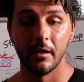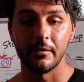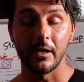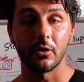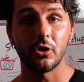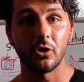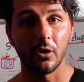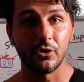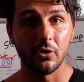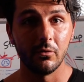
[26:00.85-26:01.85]
They're going to
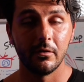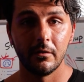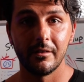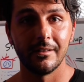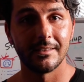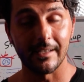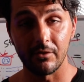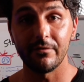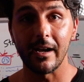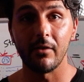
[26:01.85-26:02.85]
charge you
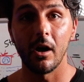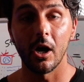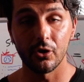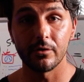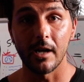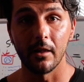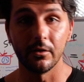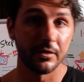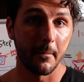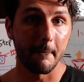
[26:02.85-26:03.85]

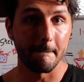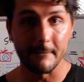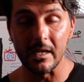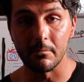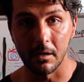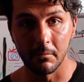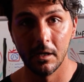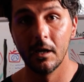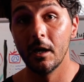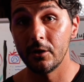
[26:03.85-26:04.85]
$7,500 minimum
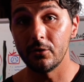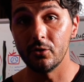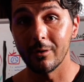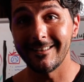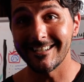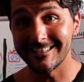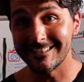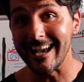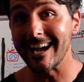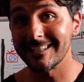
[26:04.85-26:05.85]
to join the
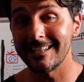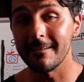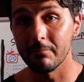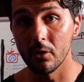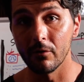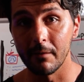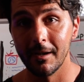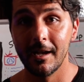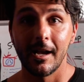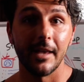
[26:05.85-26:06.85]
exact same program.
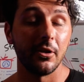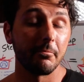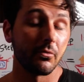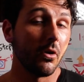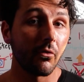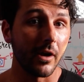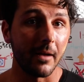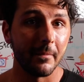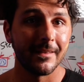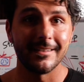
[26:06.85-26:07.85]
And their
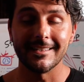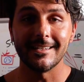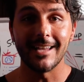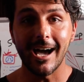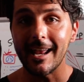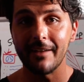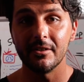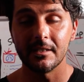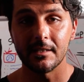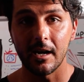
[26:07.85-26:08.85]
program does not have
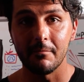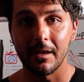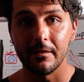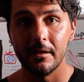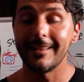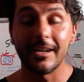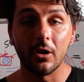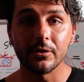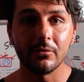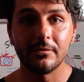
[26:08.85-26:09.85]
this entire method, and it
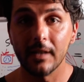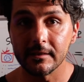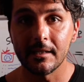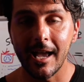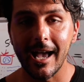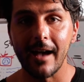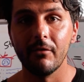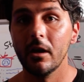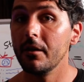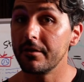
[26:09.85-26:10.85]
also doesn't
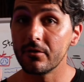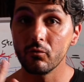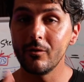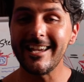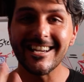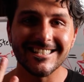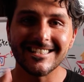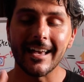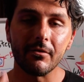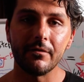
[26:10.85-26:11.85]
have 3
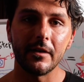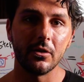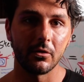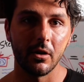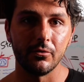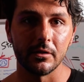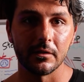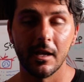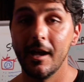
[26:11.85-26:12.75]
7-figure coaches.